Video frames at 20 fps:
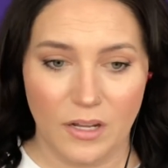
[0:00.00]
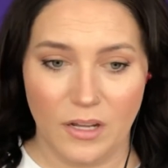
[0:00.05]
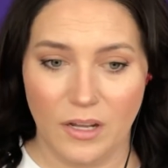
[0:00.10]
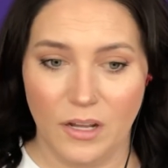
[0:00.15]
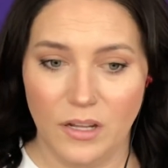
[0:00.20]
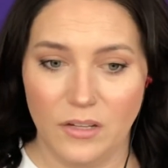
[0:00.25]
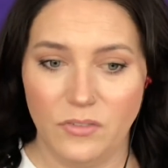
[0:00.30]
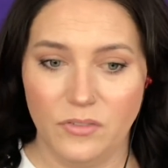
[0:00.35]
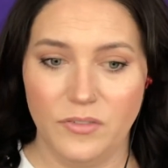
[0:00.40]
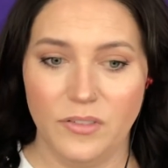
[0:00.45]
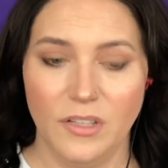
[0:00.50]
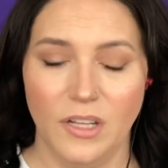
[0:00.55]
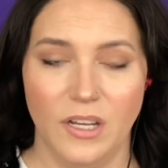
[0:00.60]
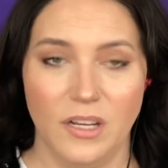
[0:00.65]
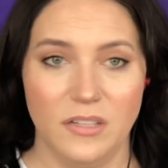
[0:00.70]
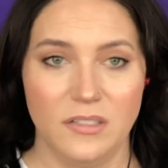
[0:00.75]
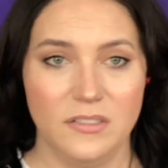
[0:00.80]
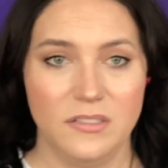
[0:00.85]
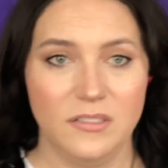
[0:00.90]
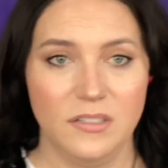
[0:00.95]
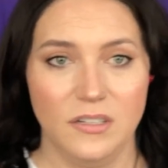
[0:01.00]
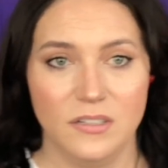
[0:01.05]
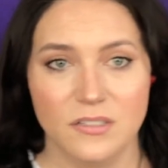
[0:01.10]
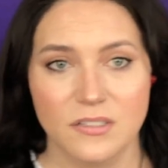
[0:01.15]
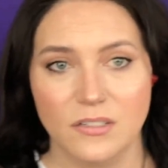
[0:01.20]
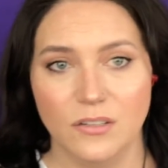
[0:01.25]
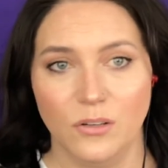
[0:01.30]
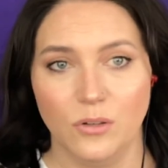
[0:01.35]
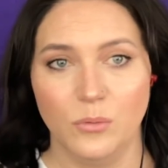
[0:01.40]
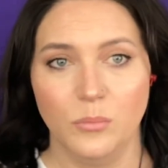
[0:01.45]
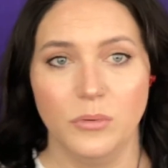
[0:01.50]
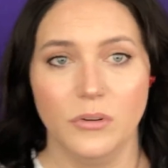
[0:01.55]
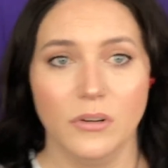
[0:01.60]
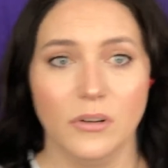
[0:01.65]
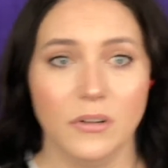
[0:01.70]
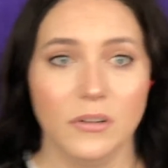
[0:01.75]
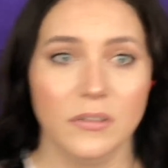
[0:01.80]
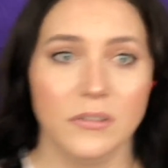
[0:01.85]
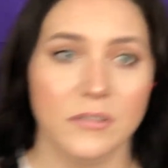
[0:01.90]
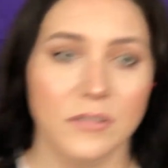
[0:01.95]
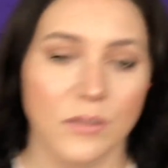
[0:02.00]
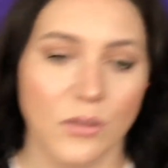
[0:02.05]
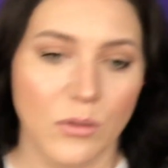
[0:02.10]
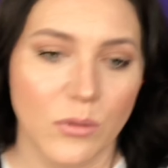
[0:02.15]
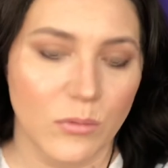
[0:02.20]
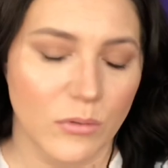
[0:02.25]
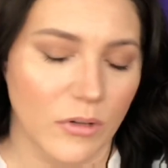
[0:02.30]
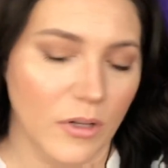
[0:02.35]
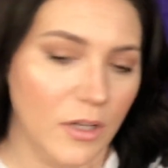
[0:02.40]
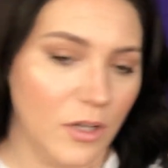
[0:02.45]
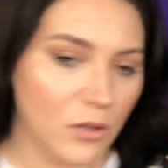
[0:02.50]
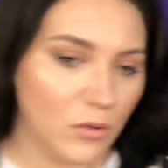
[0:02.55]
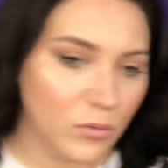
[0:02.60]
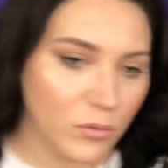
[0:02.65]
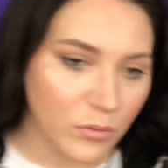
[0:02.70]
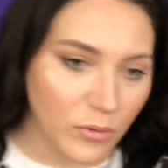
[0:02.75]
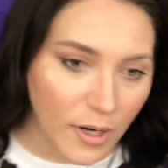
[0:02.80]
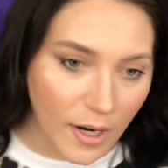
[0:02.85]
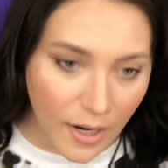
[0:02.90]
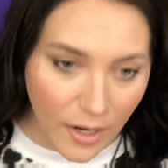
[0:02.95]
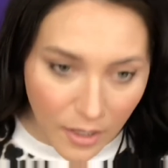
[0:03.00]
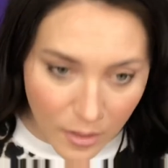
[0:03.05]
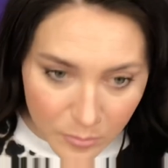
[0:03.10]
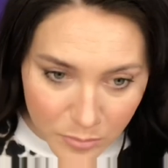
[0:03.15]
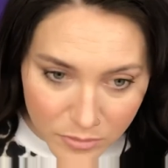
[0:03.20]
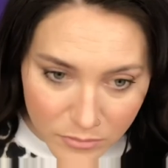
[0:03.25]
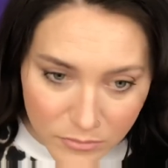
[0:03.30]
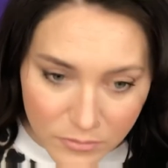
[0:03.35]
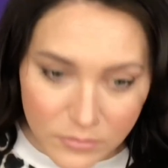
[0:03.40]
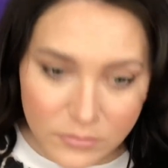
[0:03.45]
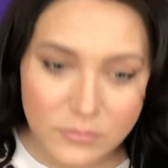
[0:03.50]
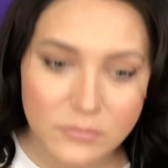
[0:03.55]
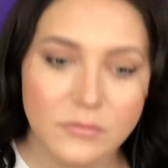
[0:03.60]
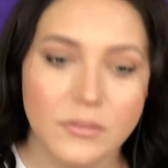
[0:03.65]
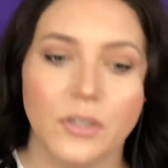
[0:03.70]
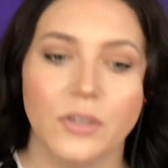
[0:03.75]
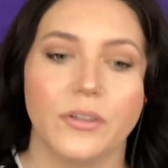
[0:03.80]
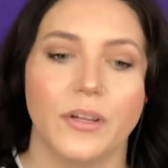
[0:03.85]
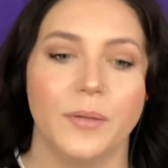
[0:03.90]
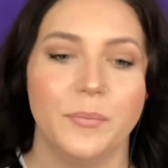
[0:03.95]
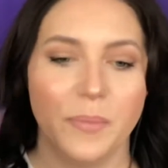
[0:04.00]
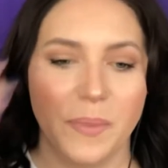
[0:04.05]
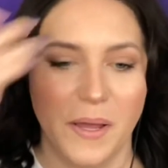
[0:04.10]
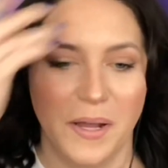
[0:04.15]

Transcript: I feel like a disco ball. Holy crap. Okay.